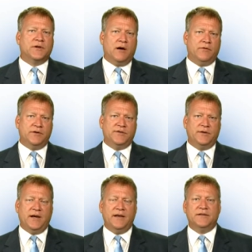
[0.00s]

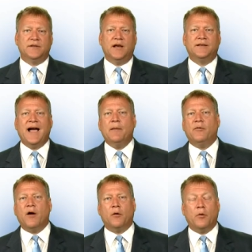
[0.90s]
coverage is a type
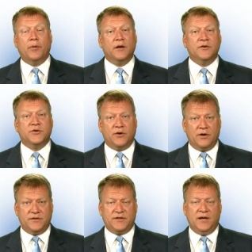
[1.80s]
of automobile
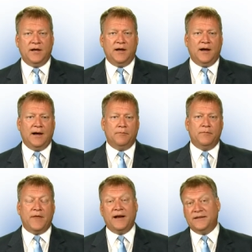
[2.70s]
insurance
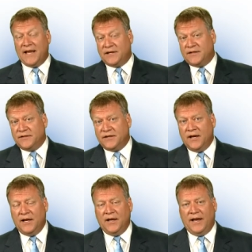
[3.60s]
that in Texas,
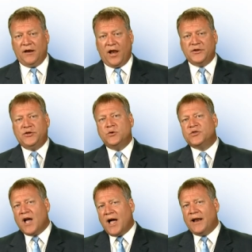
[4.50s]
unless you
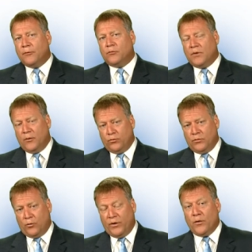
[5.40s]
sign a
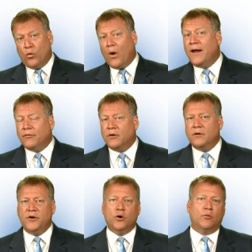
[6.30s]
written waiver,
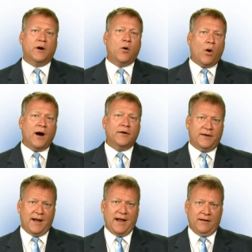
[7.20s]
you're required
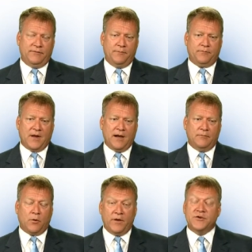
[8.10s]
to have,
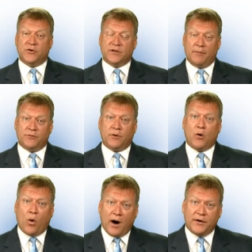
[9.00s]
or the insurance company is
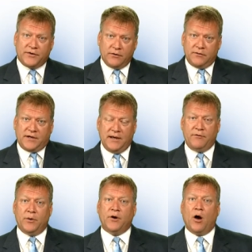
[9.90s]
required to give
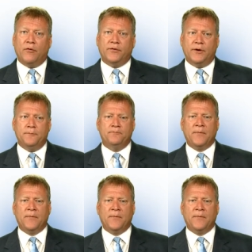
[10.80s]
you and to offer you.